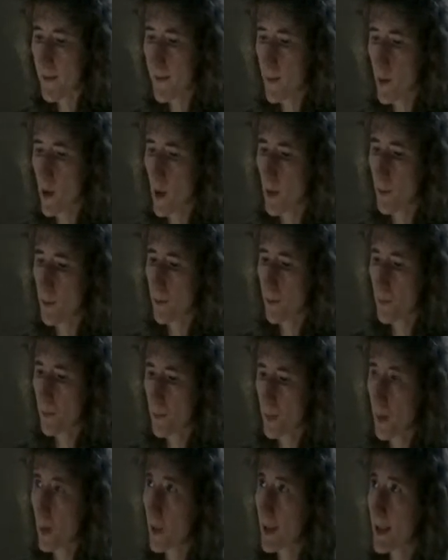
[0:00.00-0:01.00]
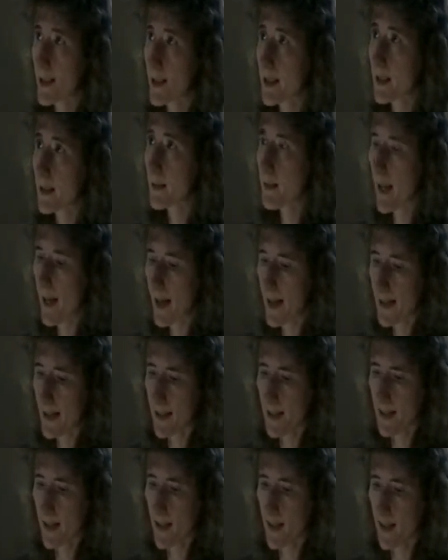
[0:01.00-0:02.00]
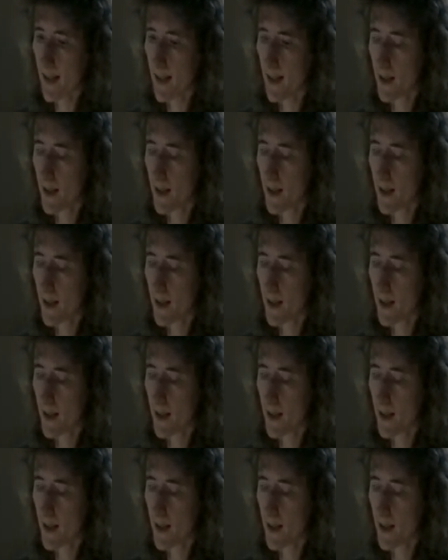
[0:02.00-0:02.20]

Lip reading: for bruises and bites,